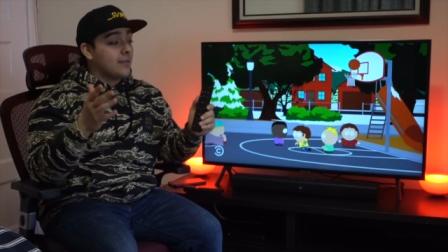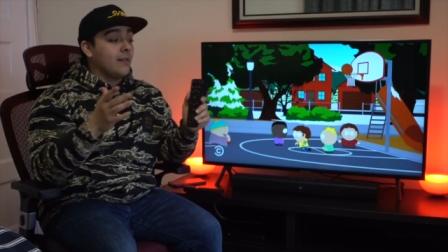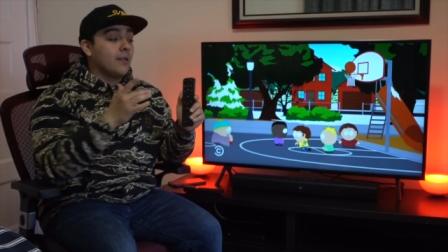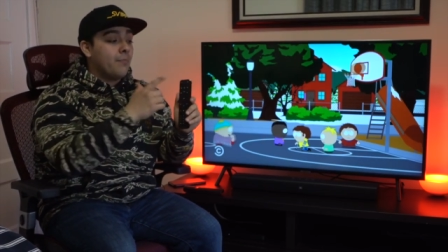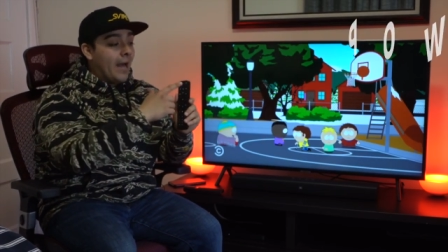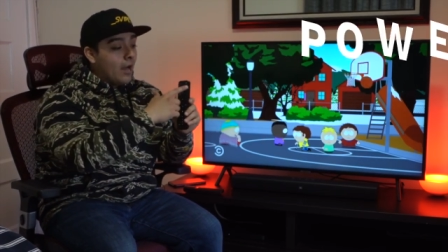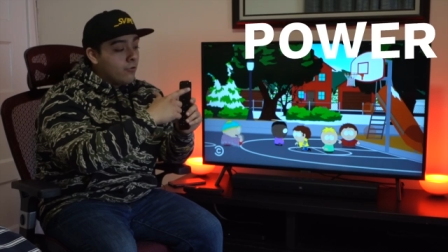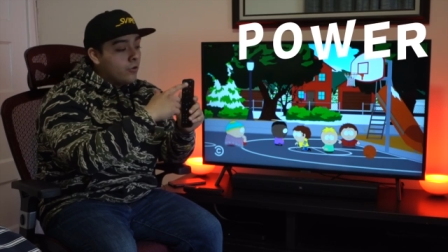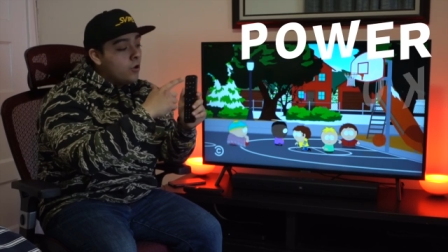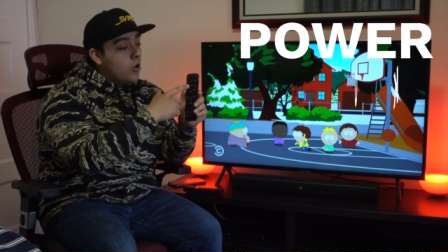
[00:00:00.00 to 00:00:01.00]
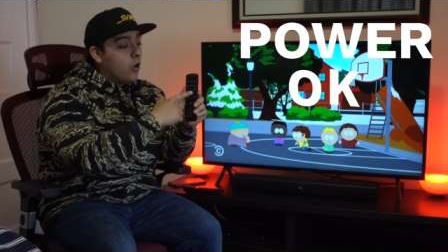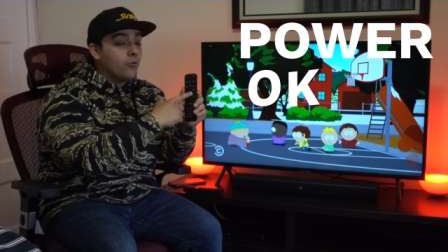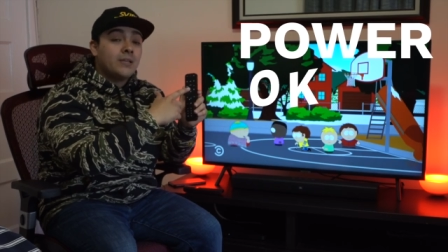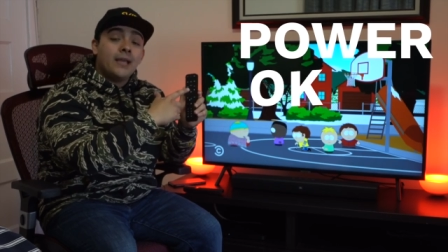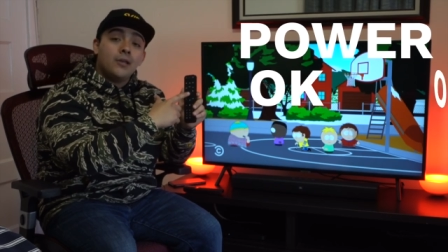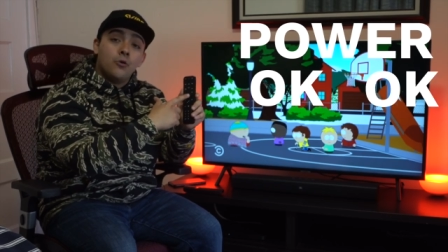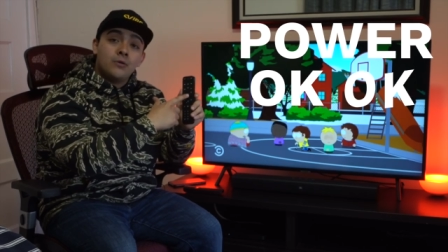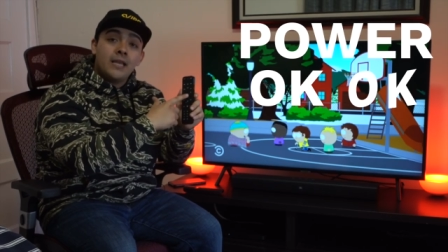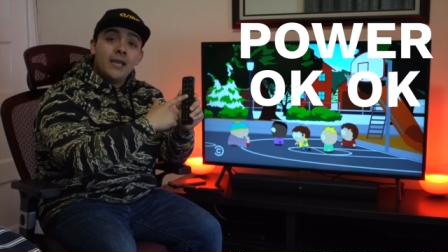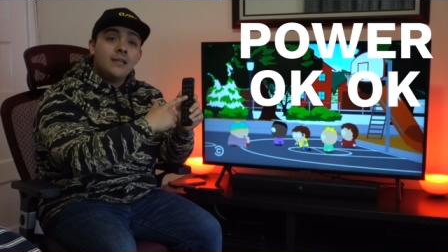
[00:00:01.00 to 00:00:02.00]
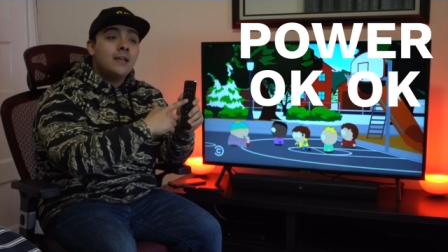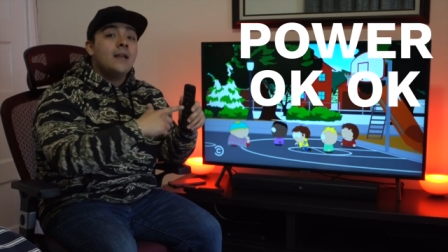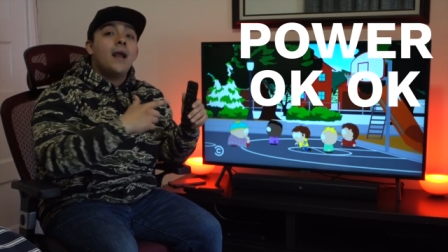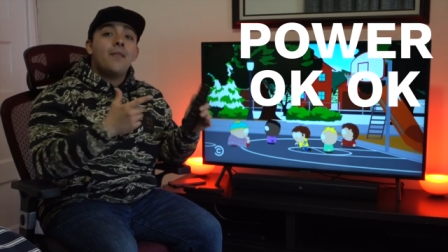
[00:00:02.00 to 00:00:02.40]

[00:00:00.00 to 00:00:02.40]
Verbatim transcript: click power, okay, okay,